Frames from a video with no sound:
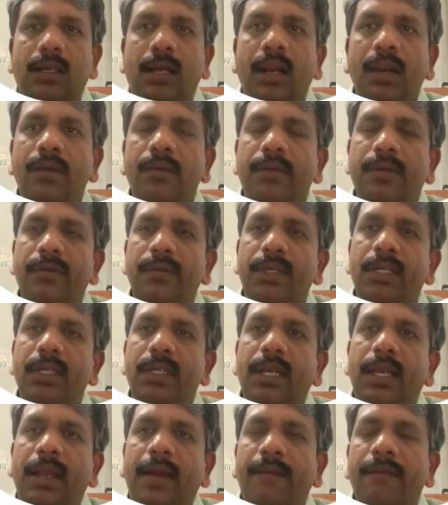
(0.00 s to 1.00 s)
Hello everyone,
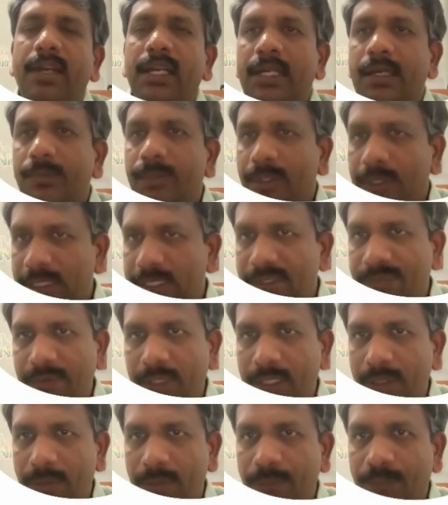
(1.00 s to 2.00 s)
welcome to this
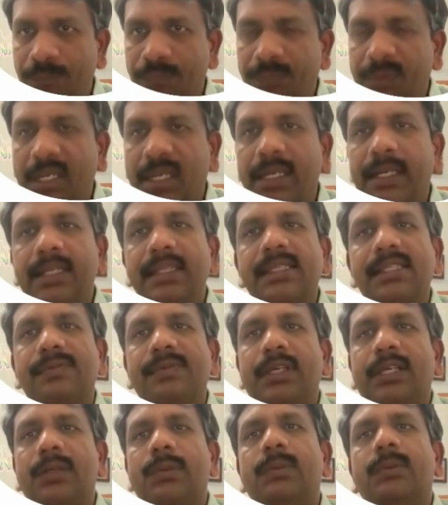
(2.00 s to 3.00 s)
video. In this
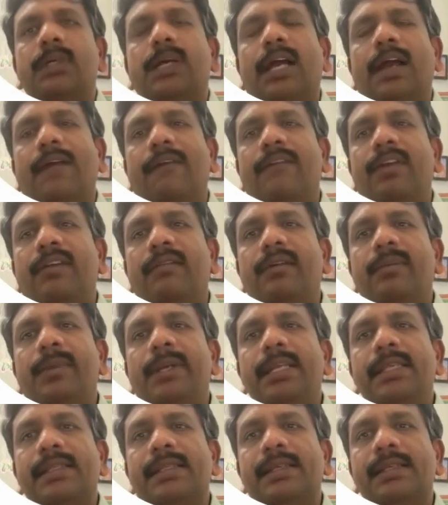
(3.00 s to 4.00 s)
video, we will be
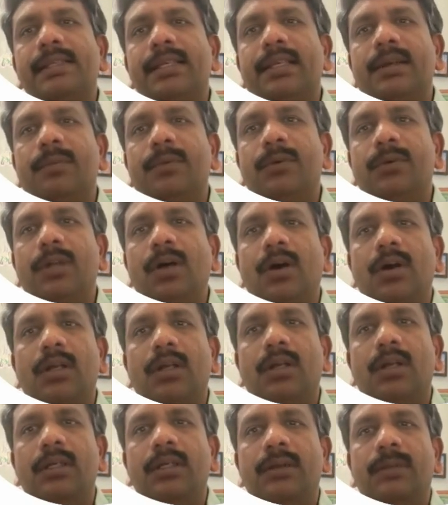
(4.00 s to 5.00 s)
discussing about
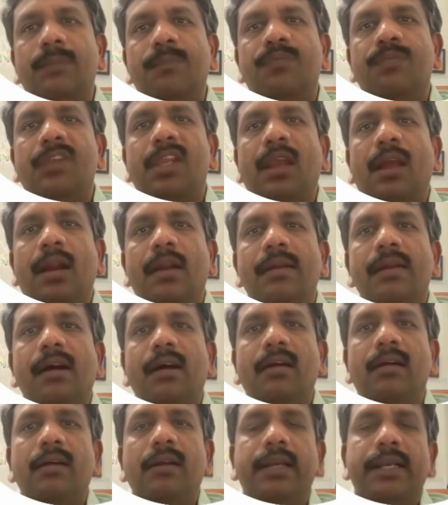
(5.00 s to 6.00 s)
Docker.
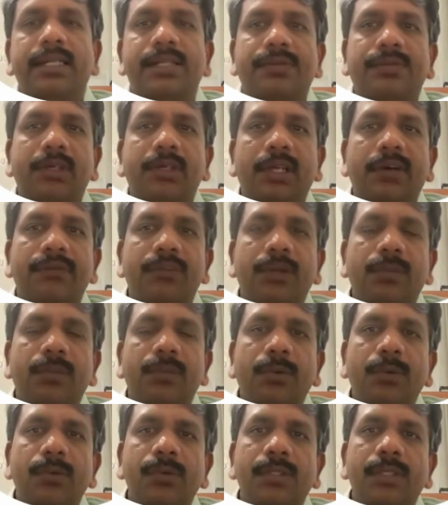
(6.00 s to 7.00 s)
Docker it's one of the
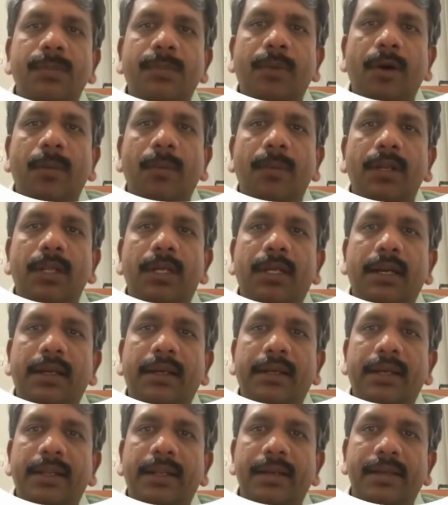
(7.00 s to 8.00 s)
most popular
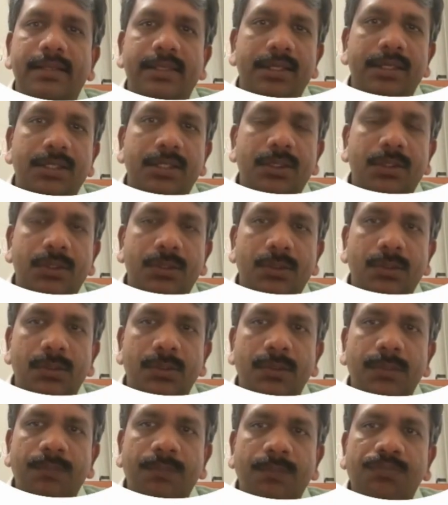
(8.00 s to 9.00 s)
containerization tool.
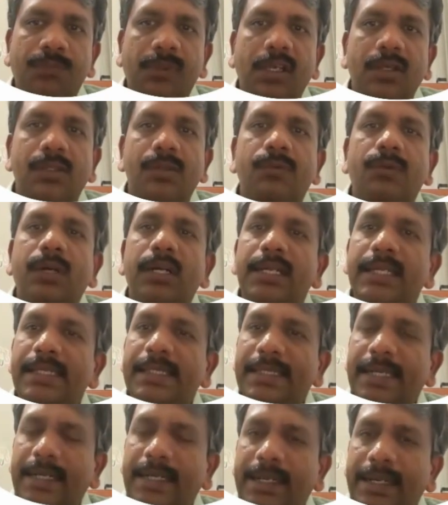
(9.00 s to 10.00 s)
So what is
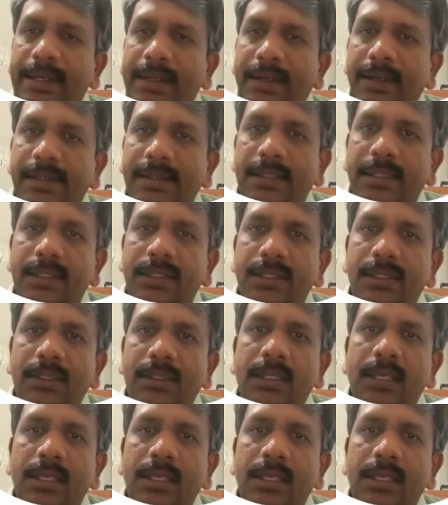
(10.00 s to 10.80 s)
containerization?